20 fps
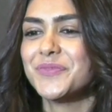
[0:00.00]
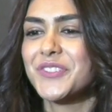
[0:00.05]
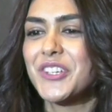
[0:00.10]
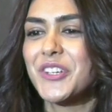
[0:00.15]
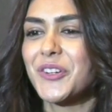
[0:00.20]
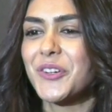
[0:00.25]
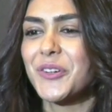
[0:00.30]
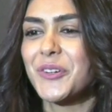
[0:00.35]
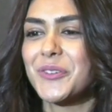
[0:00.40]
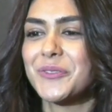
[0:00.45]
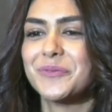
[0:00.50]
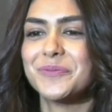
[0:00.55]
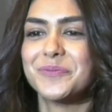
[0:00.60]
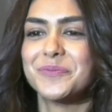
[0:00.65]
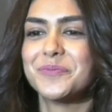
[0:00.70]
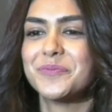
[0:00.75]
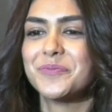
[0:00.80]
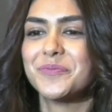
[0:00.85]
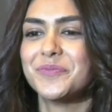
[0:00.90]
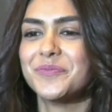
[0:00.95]
you know,
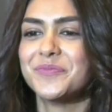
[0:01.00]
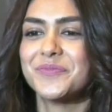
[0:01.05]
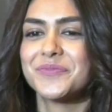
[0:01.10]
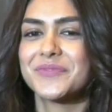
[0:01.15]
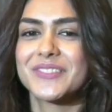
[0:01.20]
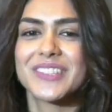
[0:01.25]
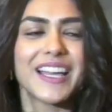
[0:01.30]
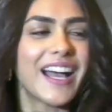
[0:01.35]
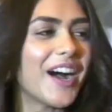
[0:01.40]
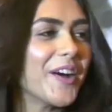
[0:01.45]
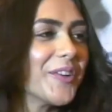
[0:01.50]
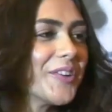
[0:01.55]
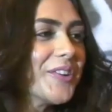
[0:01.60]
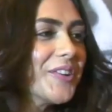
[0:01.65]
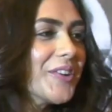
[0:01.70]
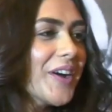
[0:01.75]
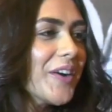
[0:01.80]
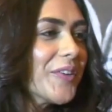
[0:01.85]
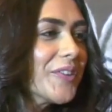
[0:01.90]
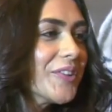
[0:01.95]
how do
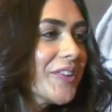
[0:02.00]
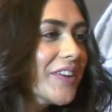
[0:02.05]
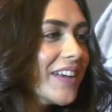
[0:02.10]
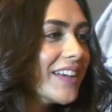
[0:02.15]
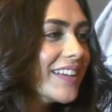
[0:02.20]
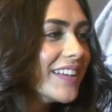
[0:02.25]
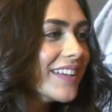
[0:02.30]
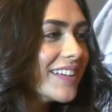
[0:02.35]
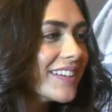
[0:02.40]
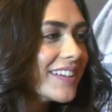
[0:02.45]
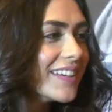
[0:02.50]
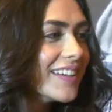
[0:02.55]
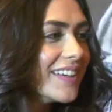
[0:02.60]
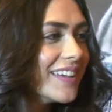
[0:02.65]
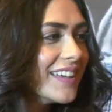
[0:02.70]
you end it?